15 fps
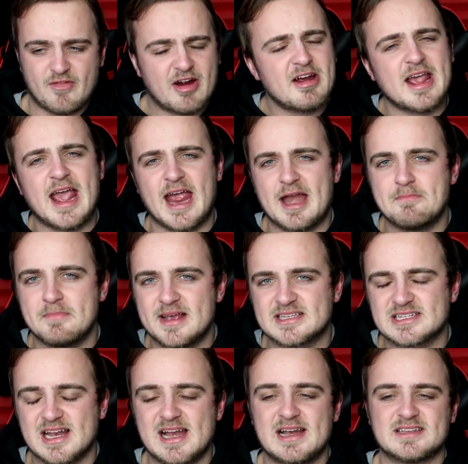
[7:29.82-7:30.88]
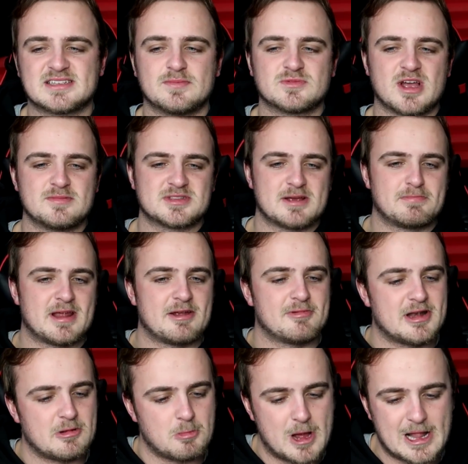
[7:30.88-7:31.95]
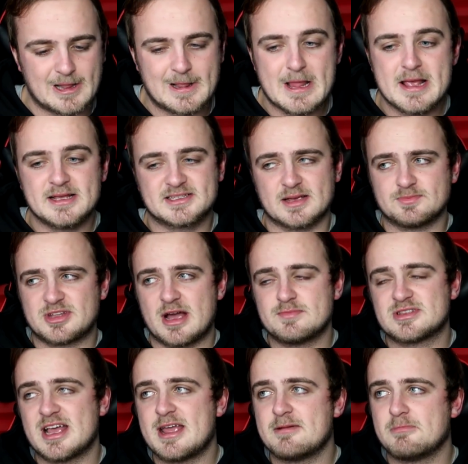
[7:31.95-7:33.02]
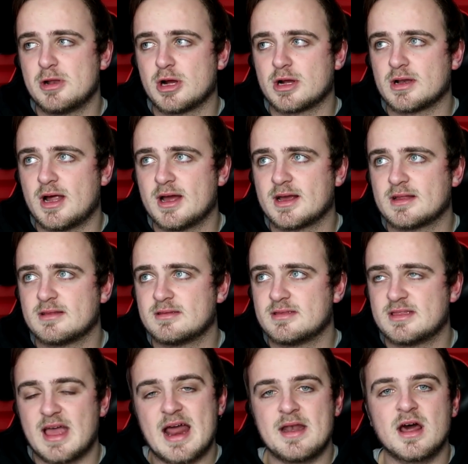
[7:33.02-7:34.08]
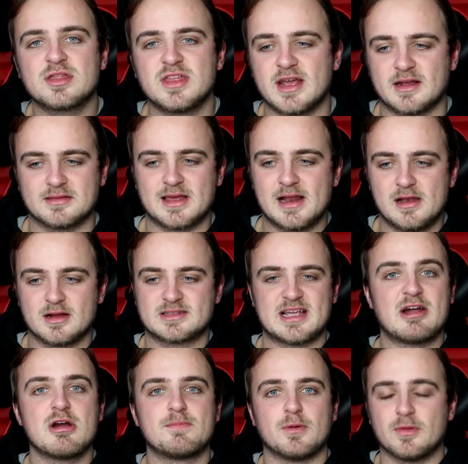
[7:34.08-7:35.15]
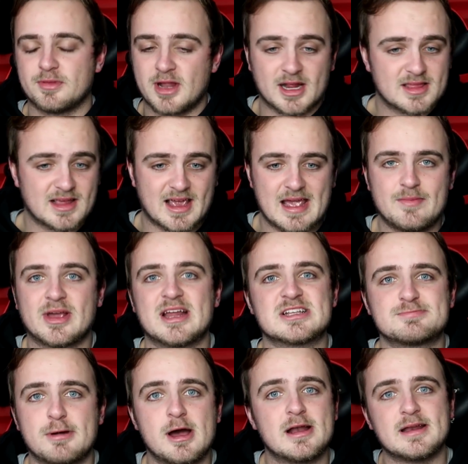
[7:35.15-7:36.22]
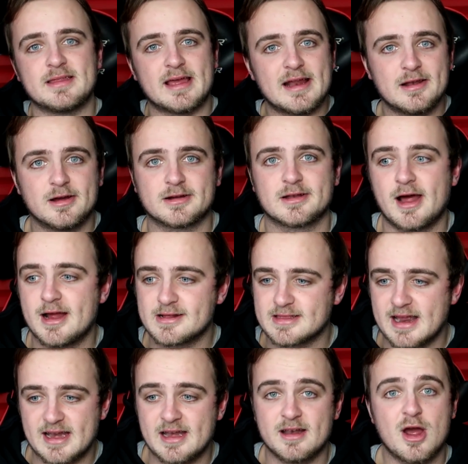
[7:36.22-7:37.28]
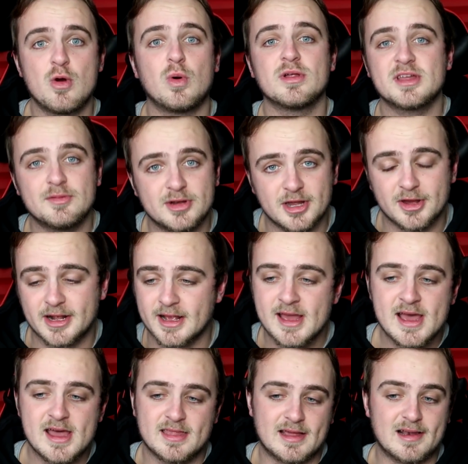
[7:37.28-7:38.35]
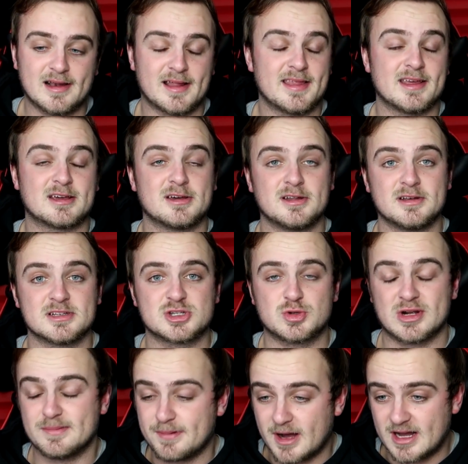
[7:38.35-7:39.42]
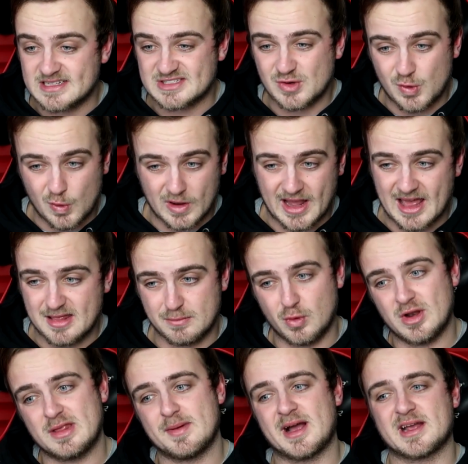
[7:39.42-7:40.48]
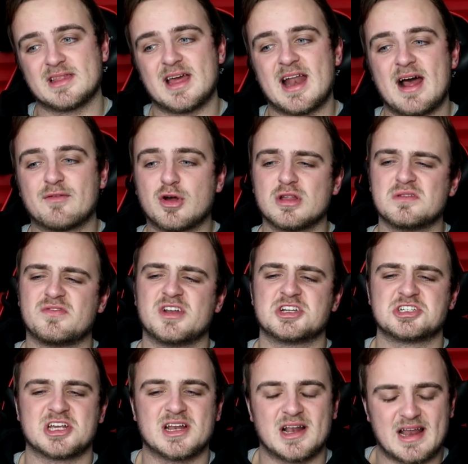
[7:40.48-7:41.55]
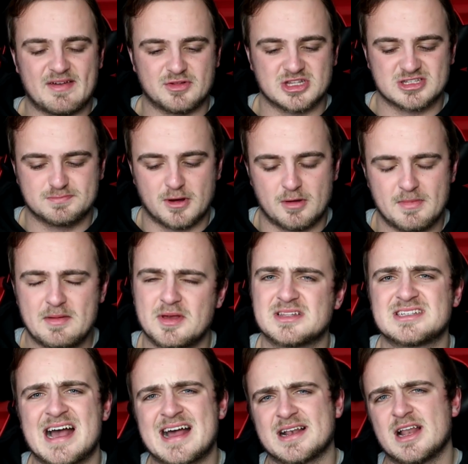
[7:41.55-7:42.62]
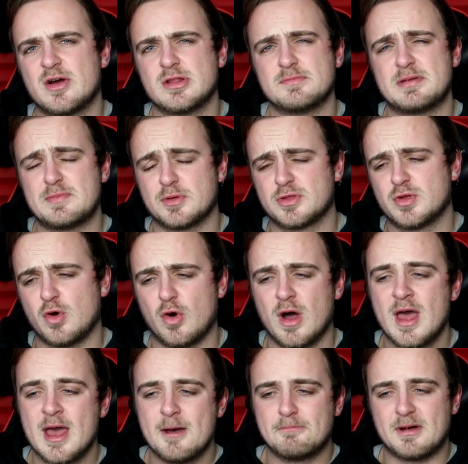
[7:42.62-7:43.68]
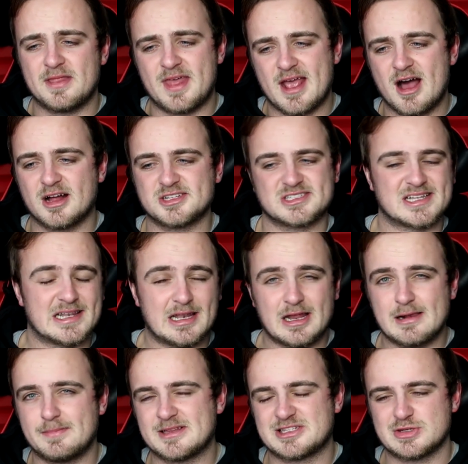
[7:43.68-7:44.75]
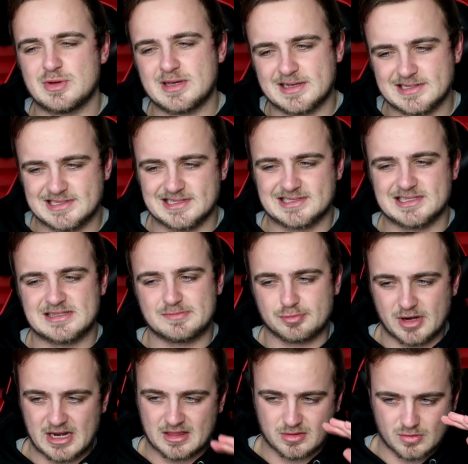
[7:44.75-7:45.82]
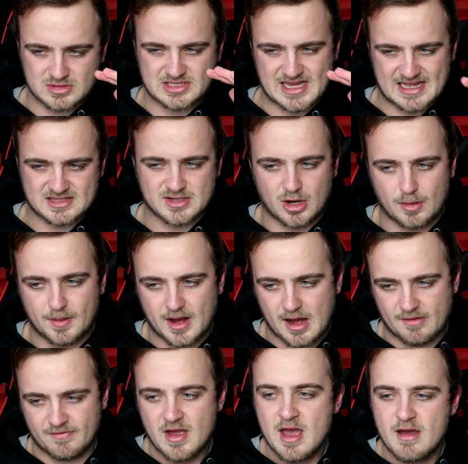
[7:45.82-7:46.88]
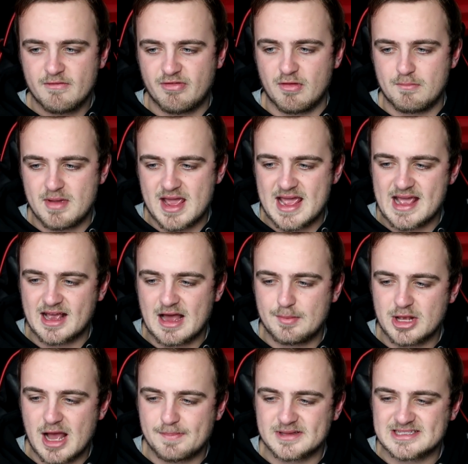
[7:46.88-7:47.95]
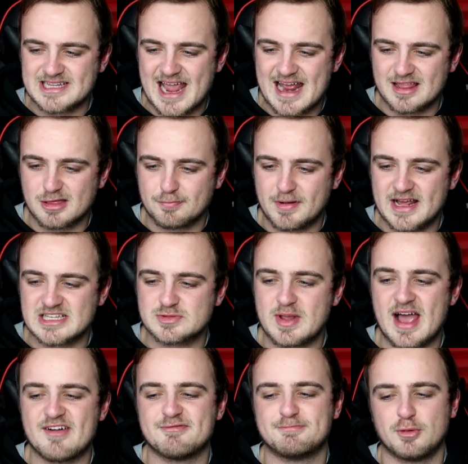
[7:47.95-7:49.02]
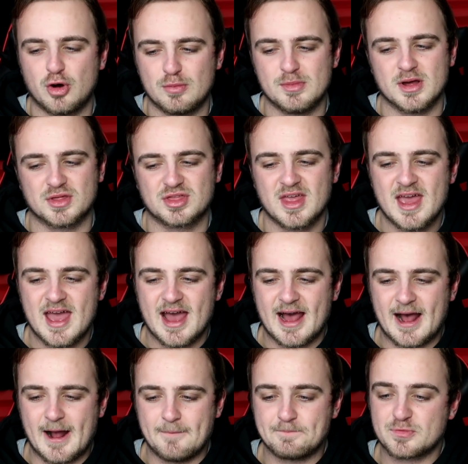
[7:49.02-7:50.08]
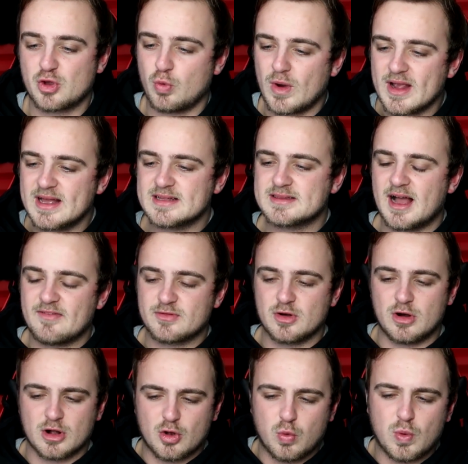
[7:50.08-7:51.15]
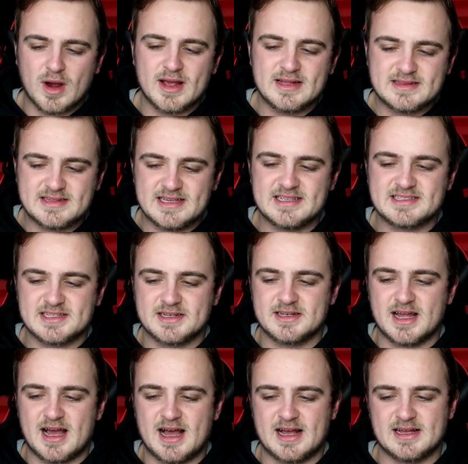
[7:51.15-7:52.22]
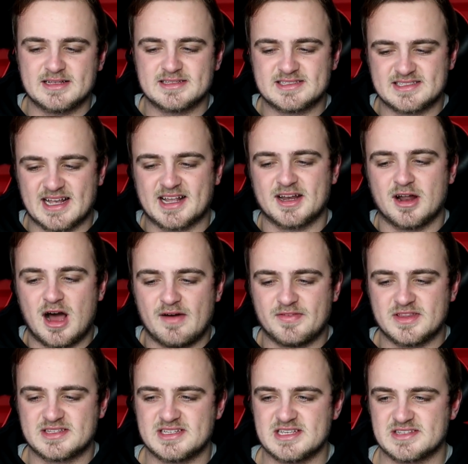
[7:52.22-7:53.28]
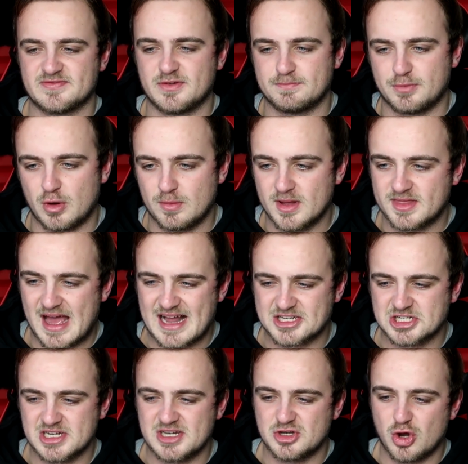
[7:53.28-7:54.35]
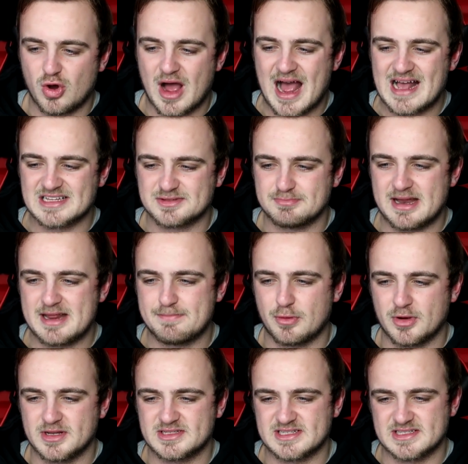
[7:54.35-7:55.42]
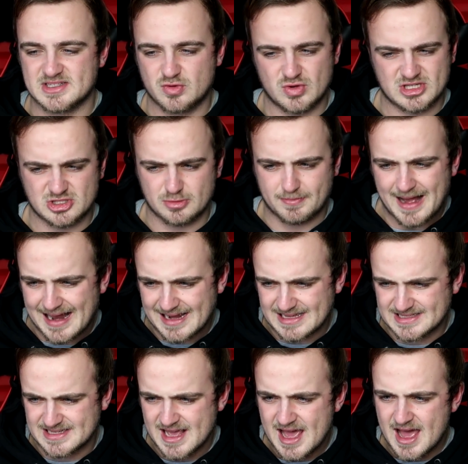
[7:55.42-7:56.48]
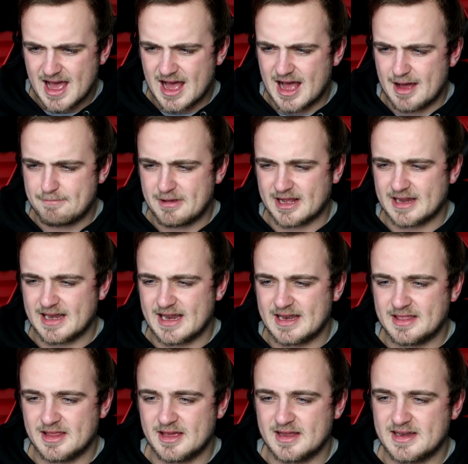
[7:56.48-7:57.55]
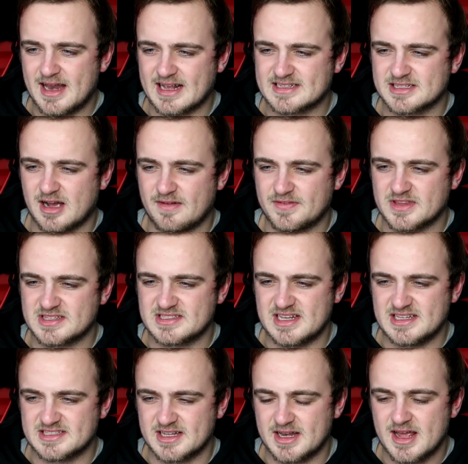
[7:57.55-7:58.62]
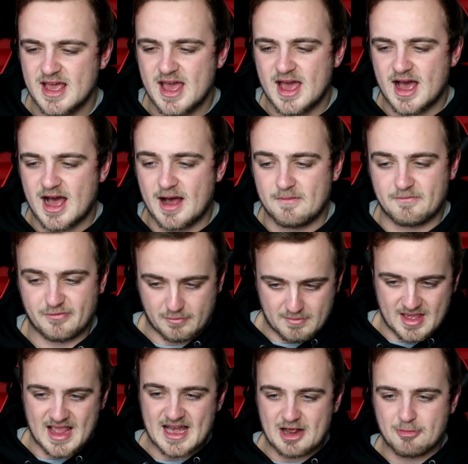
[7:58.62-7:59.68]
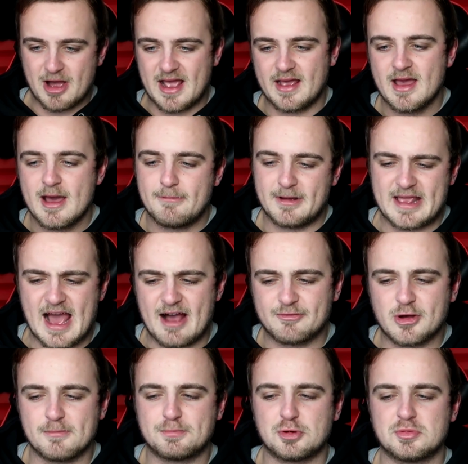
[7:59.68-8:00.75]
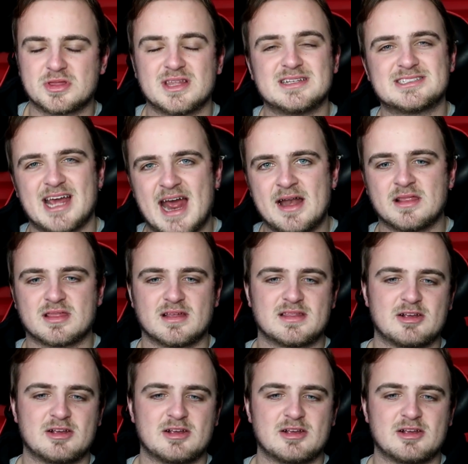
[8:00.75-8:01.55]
Very hit and miss lately. Sometimes they play really well. Sometimes they look like they're nothing. They look terrible. Like the game against Burnley. They looked like they didn't know what they were doing. They looked like they couldn't string a pass or get the ball in the back. And then I've got them finishing in 11th spot. Maybe a tad lower than people thought, but they are just a little bit too inconsistent to break through to that top half for me. Coming up 10th place, we have Bournemouth. I've got quite a decent second half of the season for Bournemouth. Actually, not as many points as Crystal Palace, picking it in the next half of the season, for me anyway. But yeah, I've got Bournemouth in 10th.